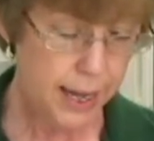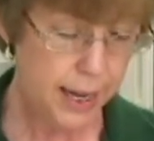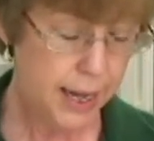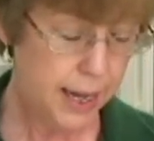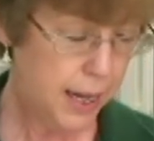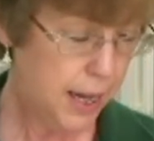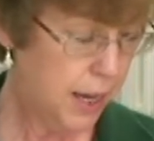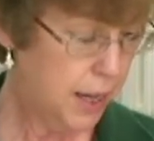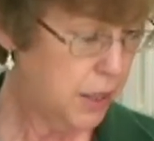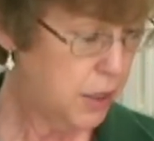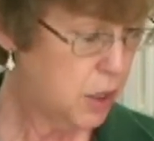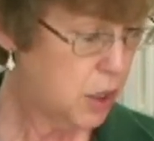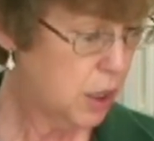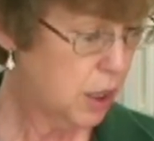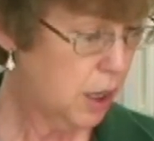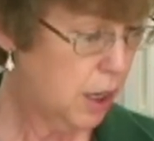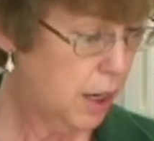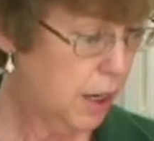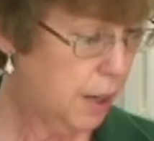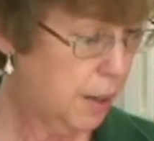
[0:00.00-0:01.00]

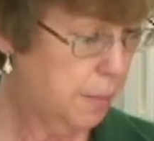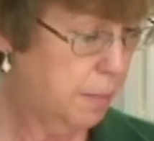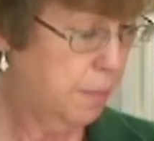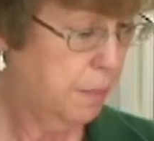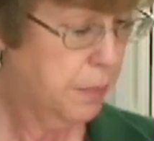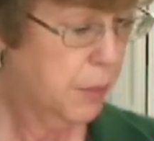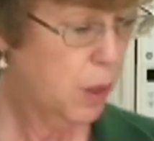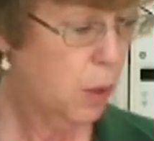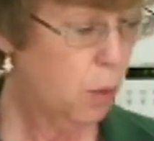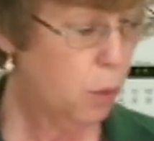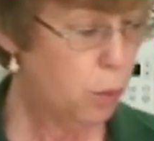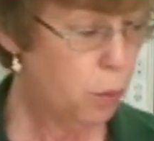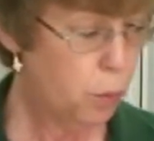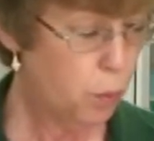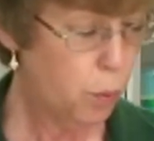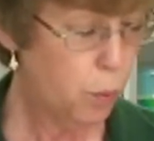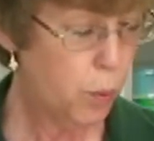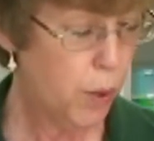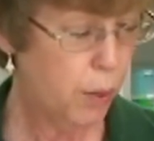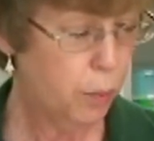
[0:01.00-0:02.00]
and um,
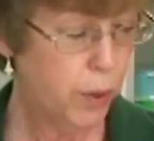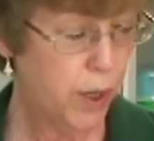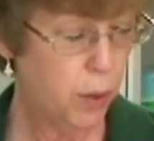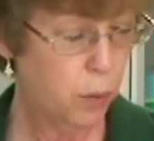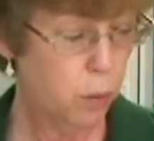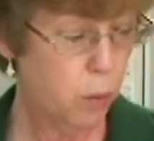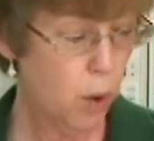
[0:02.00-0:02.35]
when we